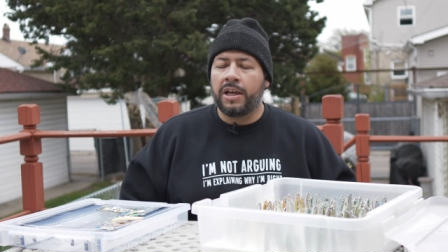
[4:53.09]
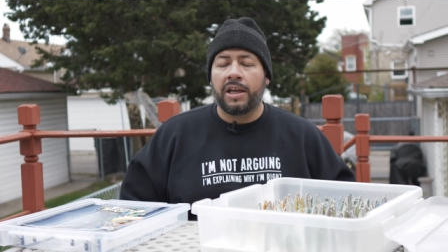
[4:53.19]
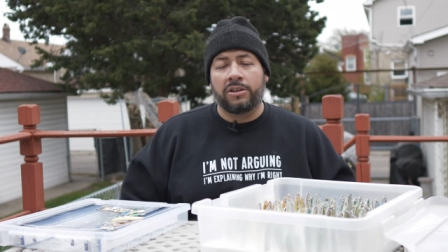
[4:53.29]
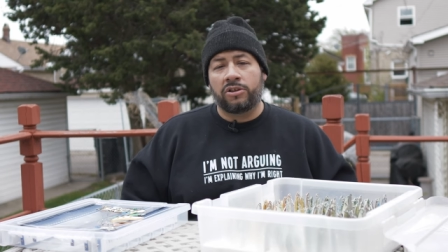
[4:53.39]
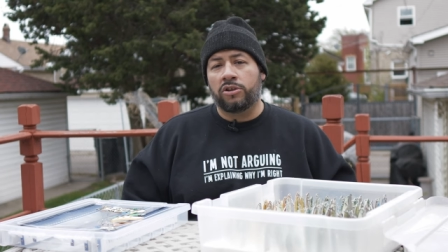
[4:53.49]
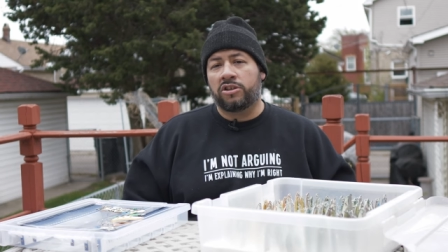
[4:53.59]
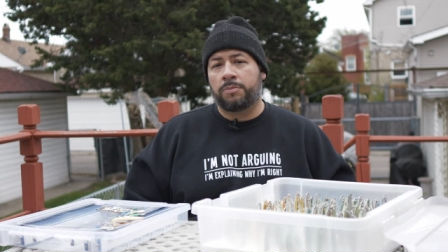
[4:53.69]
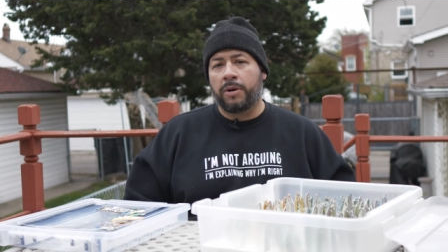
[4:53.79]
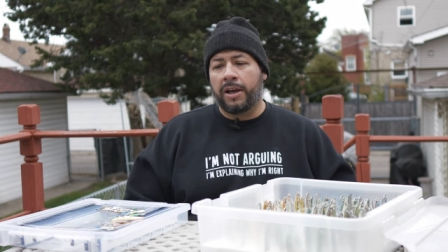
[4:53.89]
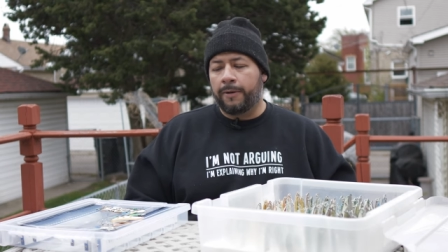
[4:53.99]
into your
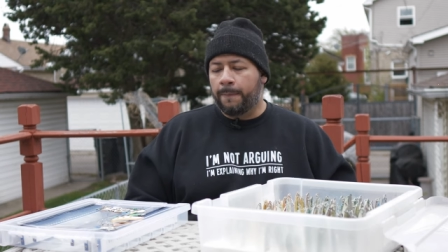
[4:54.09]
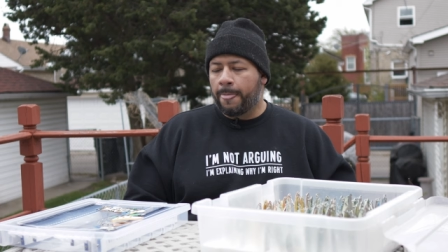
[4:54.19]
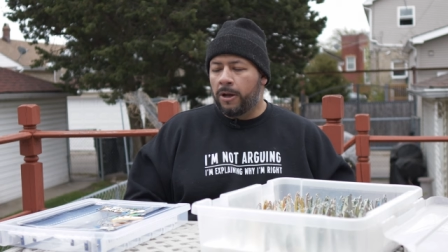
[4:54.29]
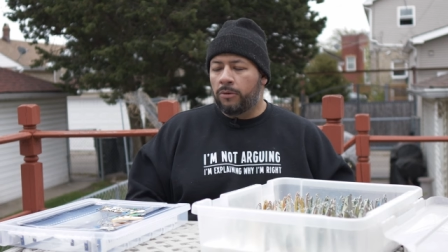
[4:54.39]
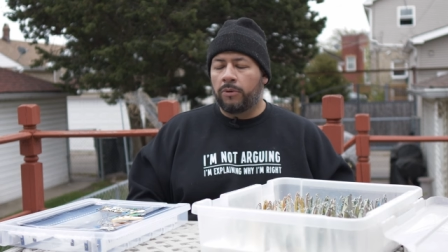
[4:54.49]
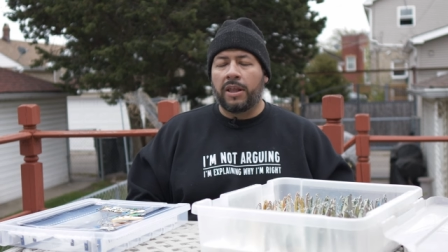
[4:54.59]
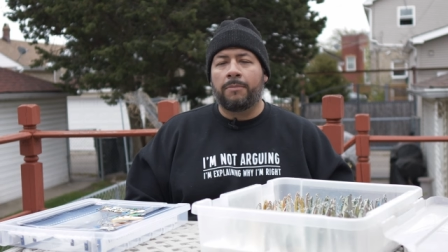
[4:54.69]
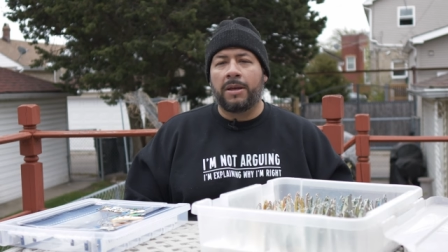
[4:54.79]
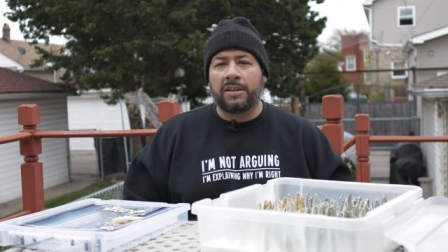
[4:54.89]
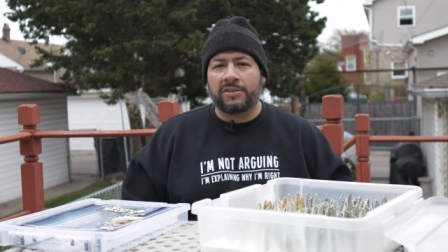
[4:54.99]
spread? Well, that
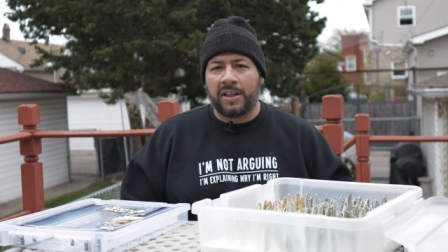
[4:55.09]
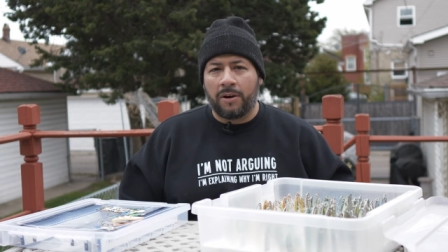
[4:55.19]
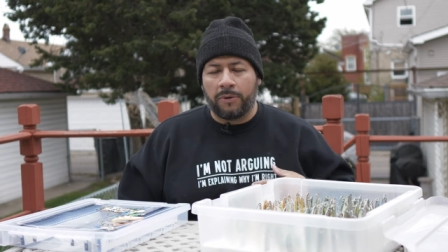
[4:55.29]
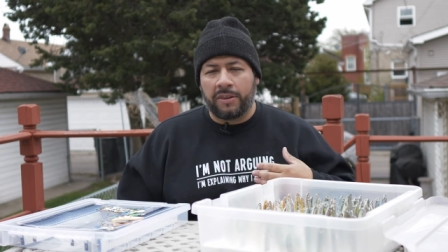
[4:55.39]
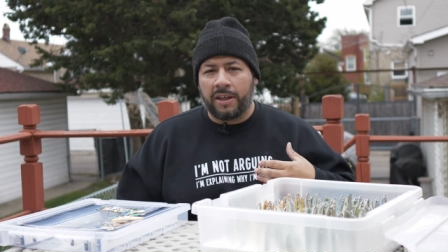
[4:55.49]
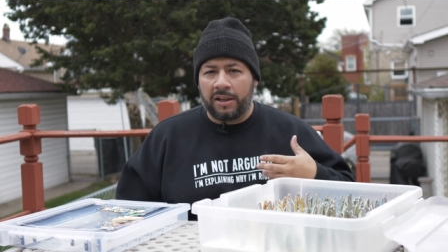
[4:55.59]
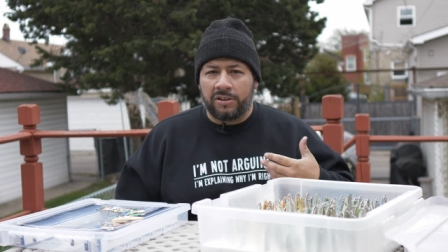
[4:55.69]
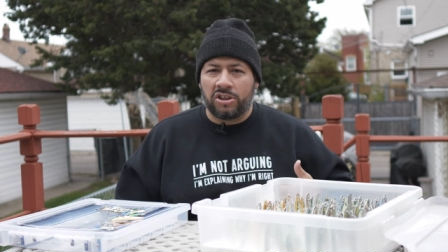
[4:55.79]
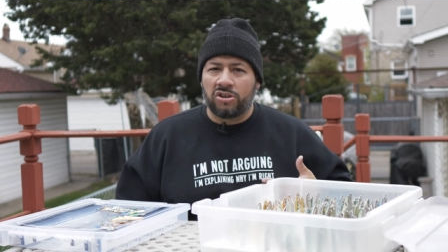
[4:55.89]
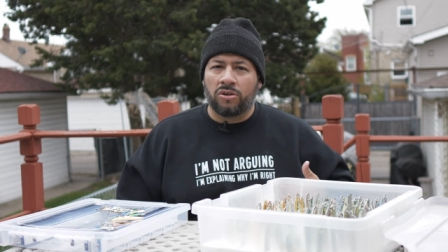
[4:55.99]
means that with that
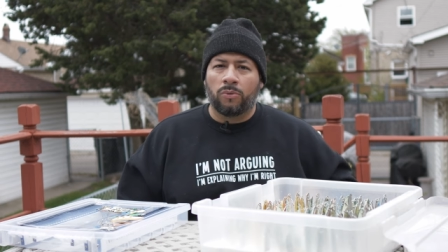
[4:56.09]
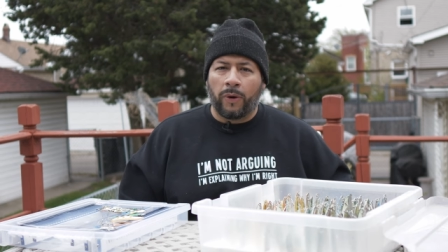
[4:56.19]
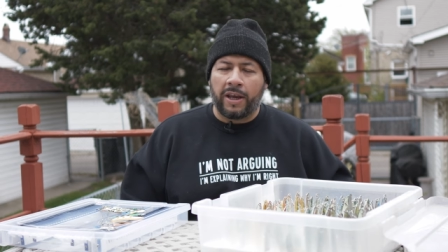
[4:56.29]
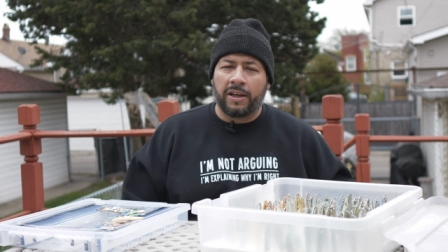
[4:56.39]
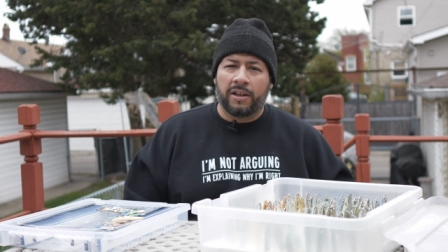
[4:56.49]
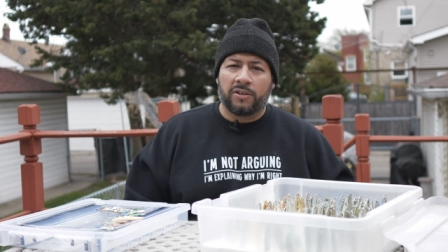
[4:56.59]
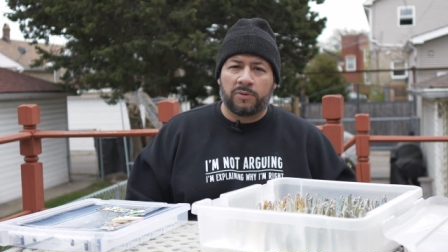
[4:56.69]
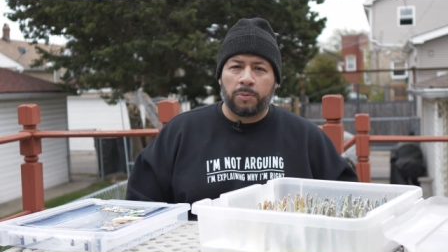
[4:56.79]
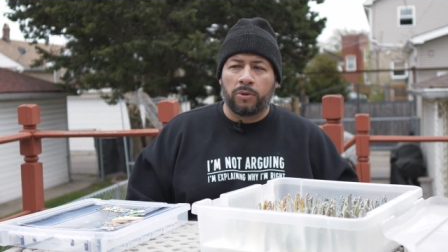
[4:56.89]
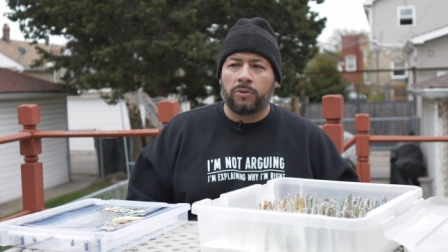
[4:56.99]
additional weight on the
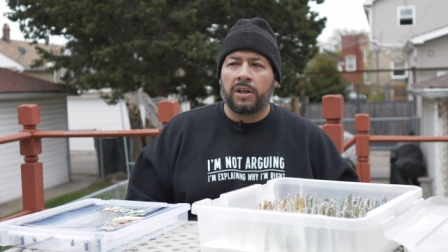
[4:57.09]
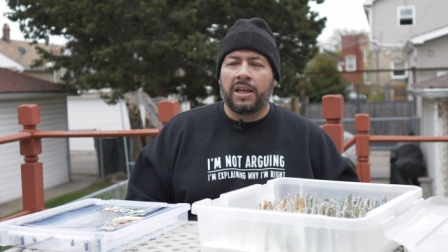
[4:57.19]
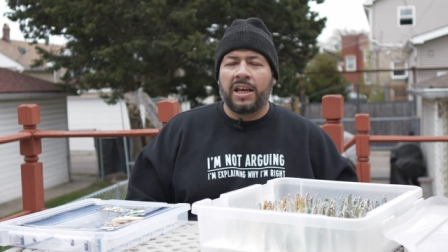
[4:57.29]
spoon,